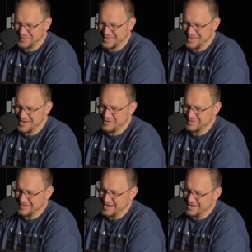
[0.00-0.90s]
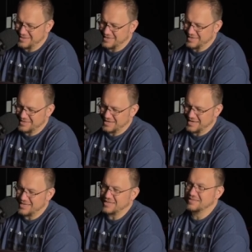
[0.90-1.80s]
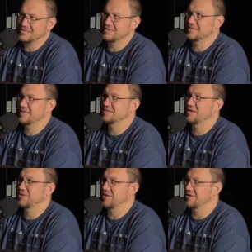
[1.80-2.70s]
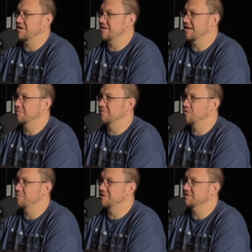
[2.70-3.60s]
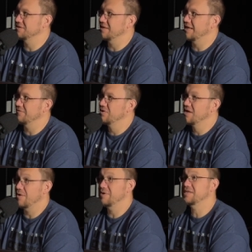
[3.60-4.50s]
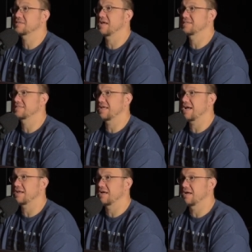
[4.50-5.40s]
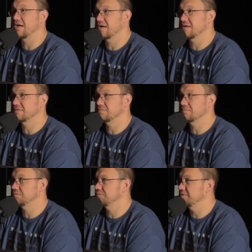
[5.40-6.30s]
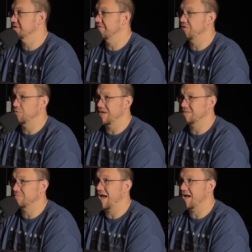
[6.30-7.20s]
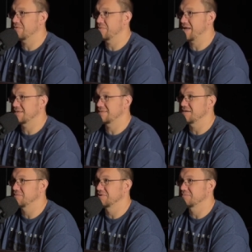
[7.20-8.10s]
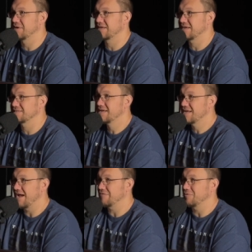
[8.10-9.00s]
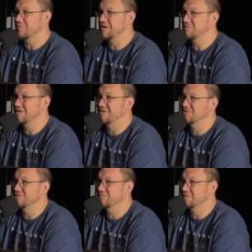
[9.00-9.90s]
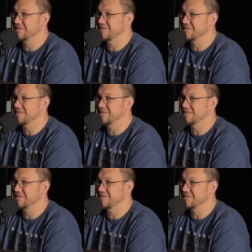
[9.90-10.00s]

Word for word: No, yeah, I, and that's that's another thing. Yeah, kind of performing to the level, and we discussed that uh, was a few weeks back when mm-hmm. we had mm-hmm. Tim on the podcast after we went up there and trained with